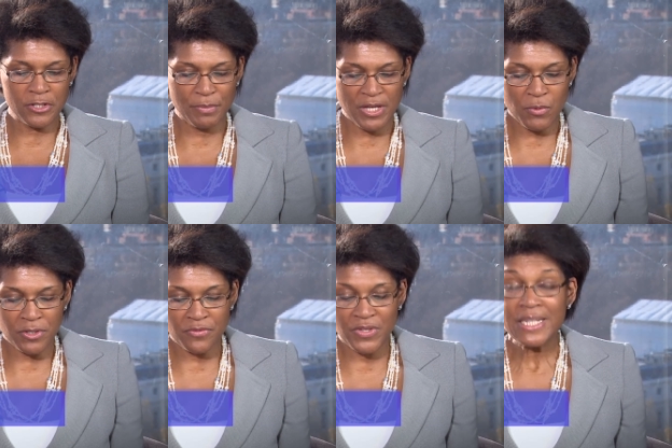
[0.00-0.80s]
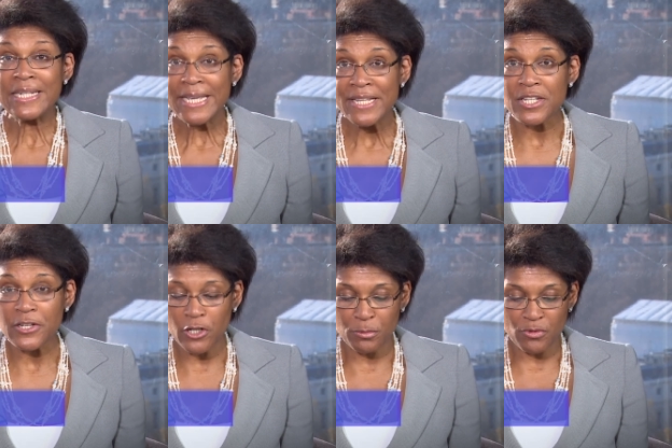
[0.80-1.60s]
to be one of the leading
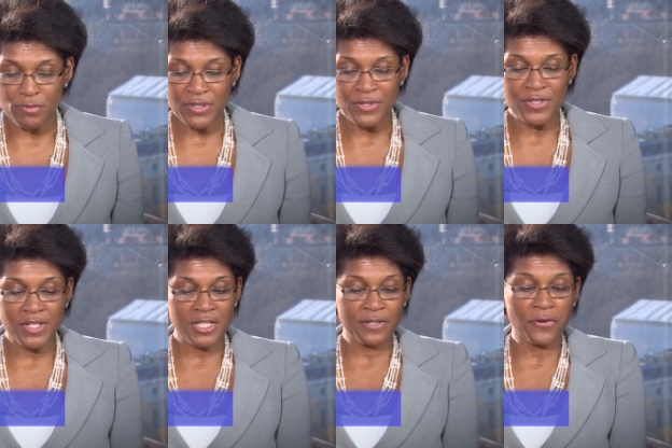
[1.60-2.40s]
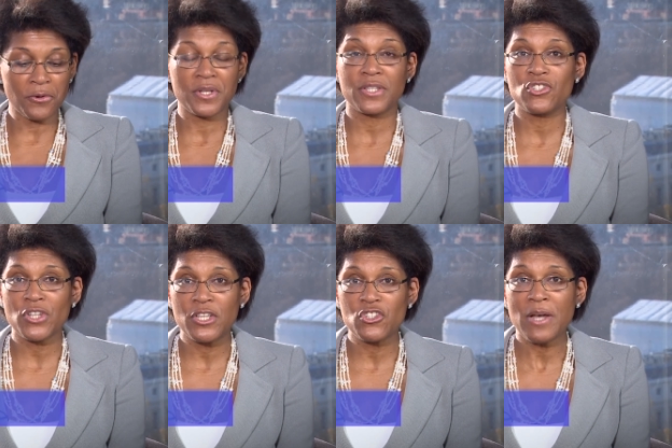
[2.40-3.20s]
global remittances, foreign
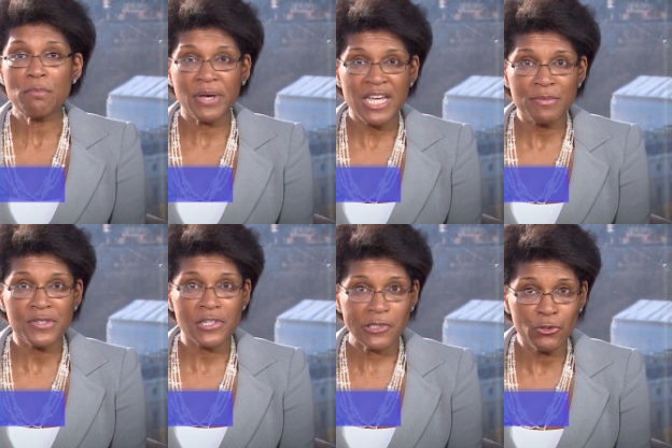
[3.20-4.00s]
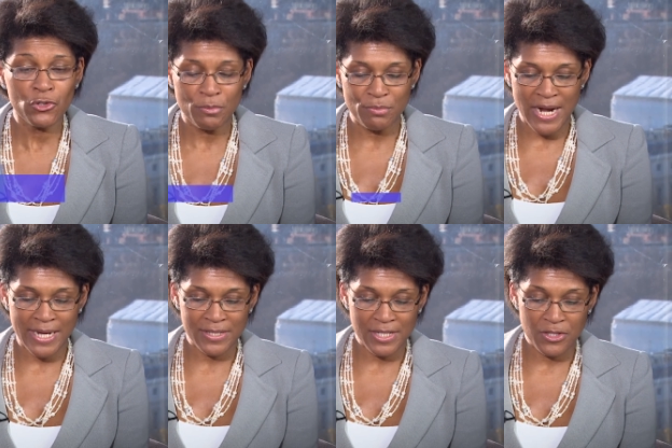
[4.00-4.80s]
exchange and payment solution
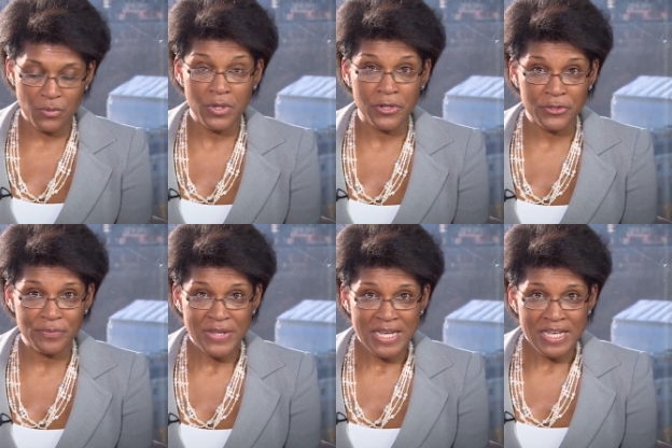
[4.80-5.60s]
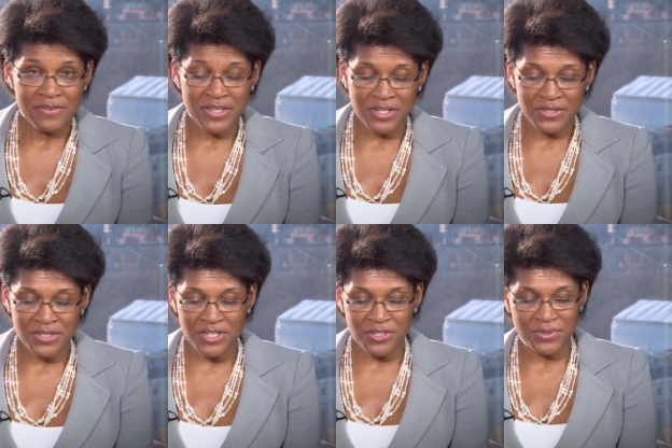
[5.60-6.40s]
brands in the world. For their
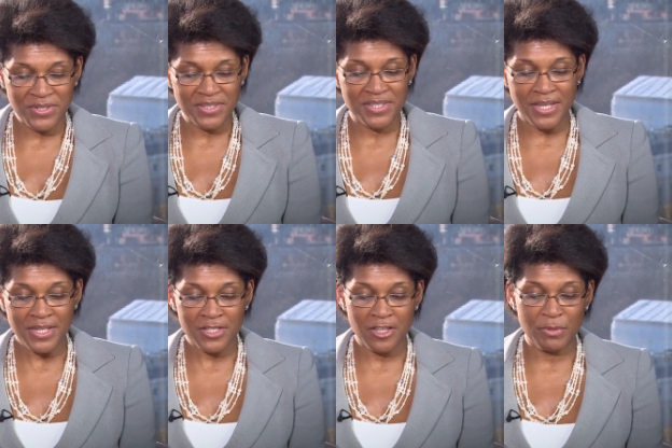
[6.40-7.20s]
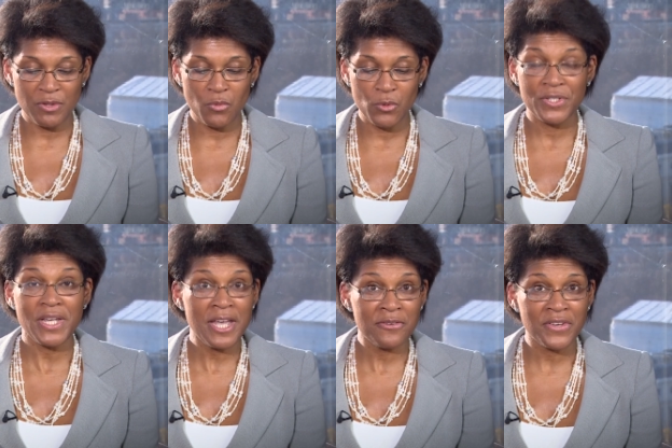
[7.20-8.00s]
continued success, they've been
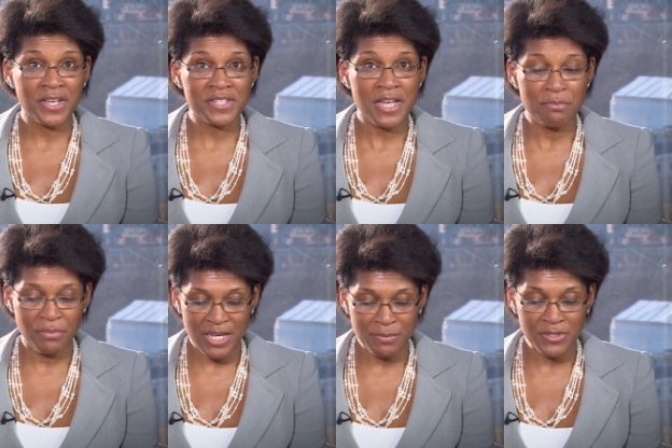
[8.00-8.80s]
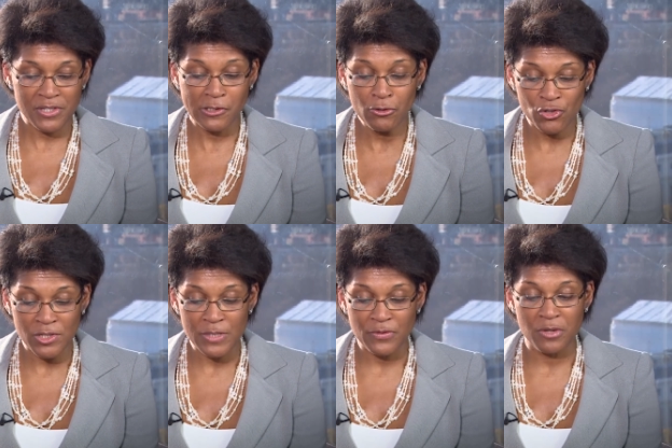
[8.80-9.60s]
awarded FX and Payment
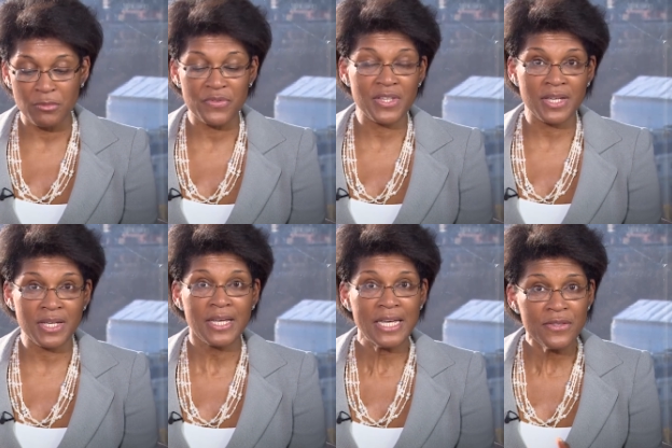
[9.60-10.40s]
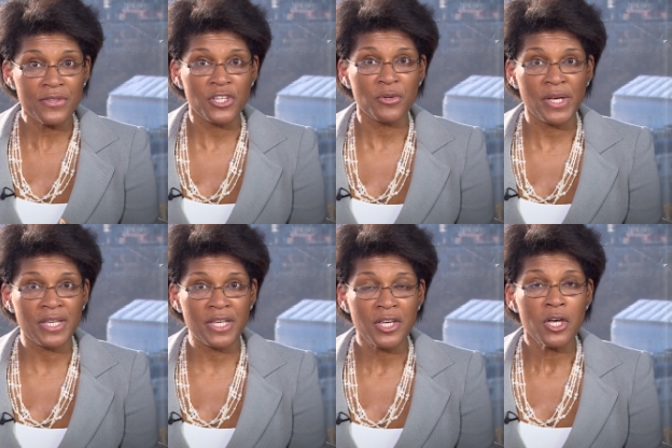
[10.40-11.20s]
Solutions Firm of the Year in the
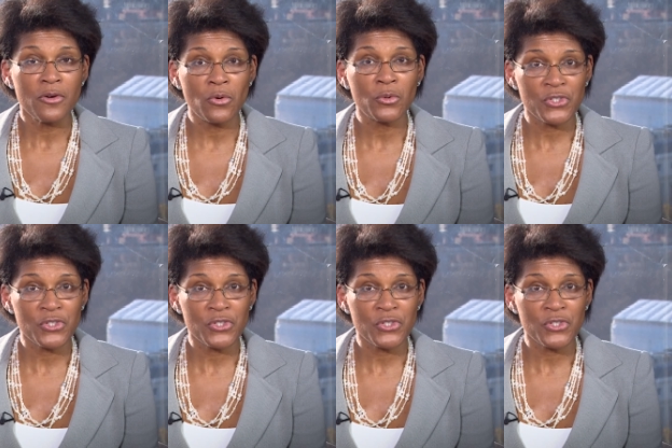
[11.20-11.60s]
UAE for